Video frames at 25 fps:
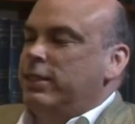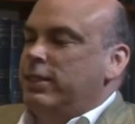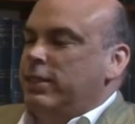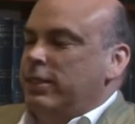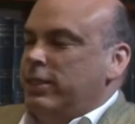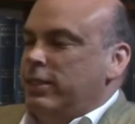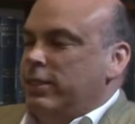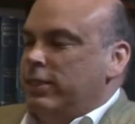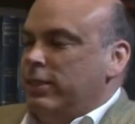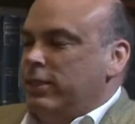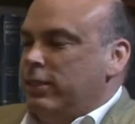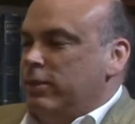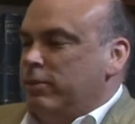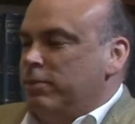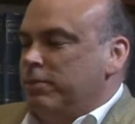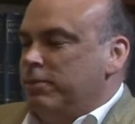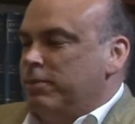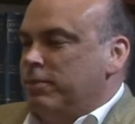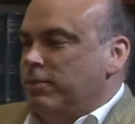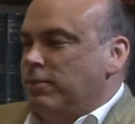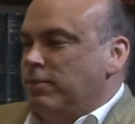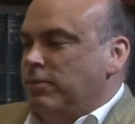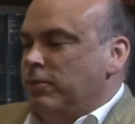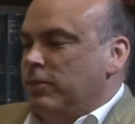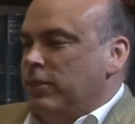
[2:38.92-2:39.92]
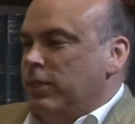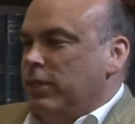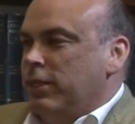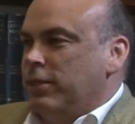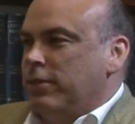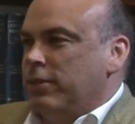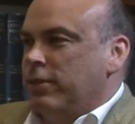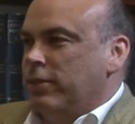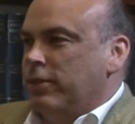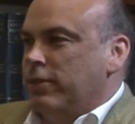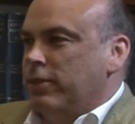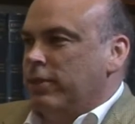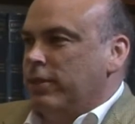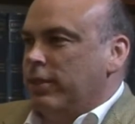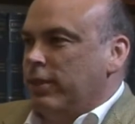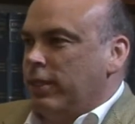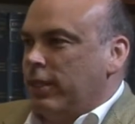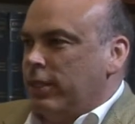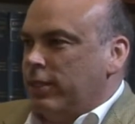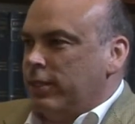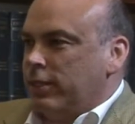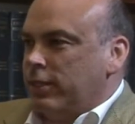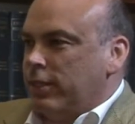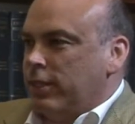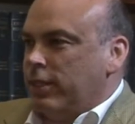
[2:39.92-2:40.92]
We listed onto
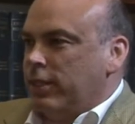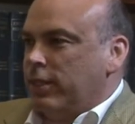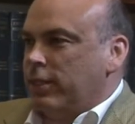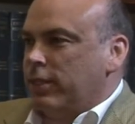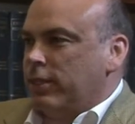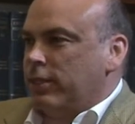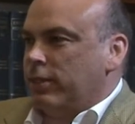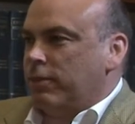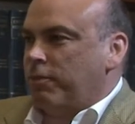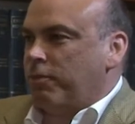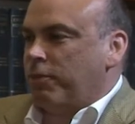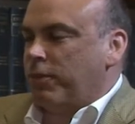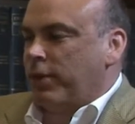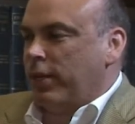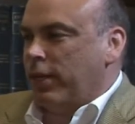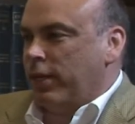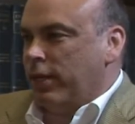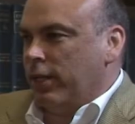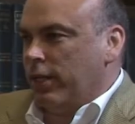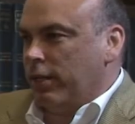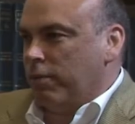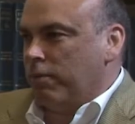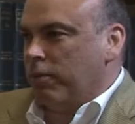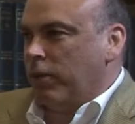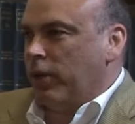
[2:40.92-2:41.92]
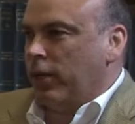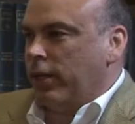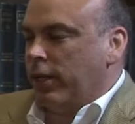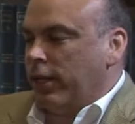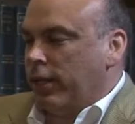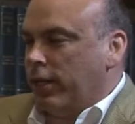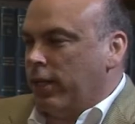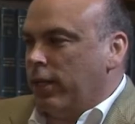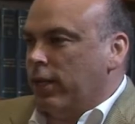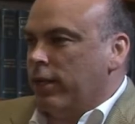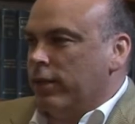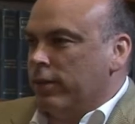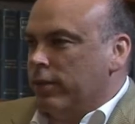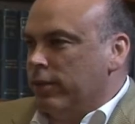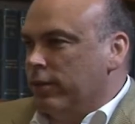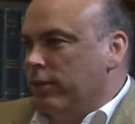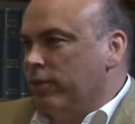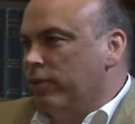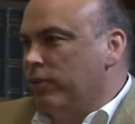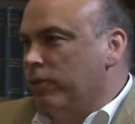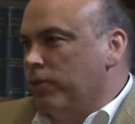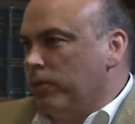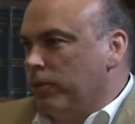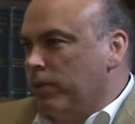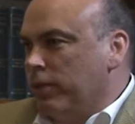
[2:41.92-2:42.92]
NASDAQ, and then by then London
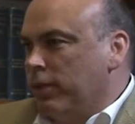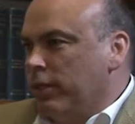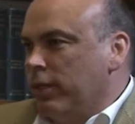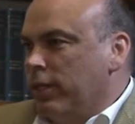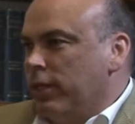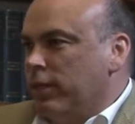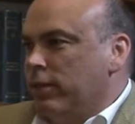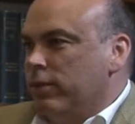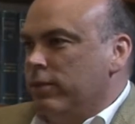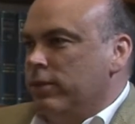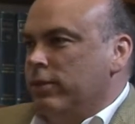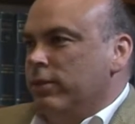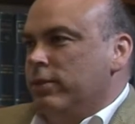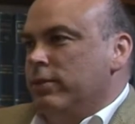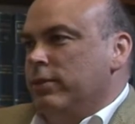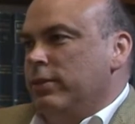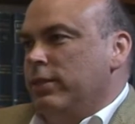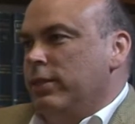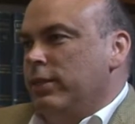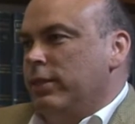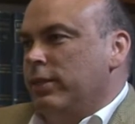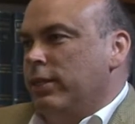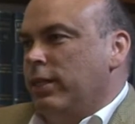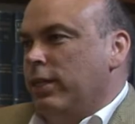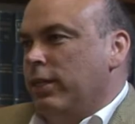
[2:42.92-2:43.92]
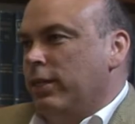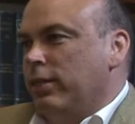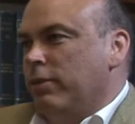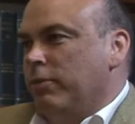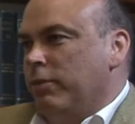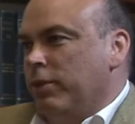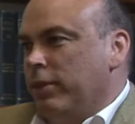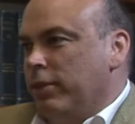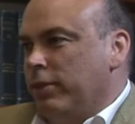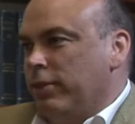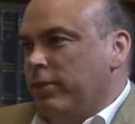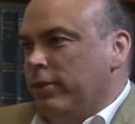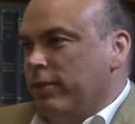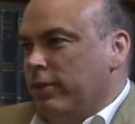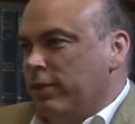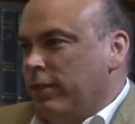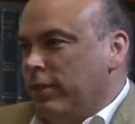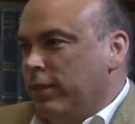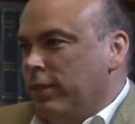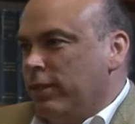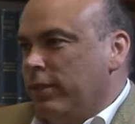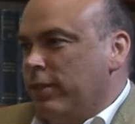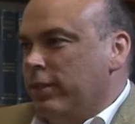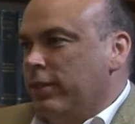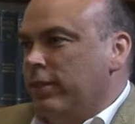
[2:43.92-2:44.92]
sorted out its act, and we listed onto
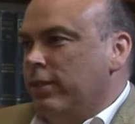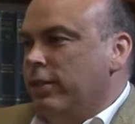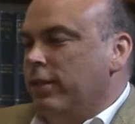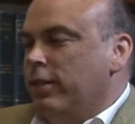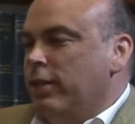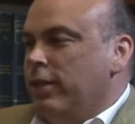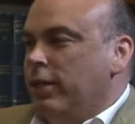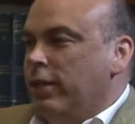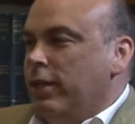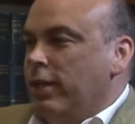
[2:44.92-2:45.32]
London.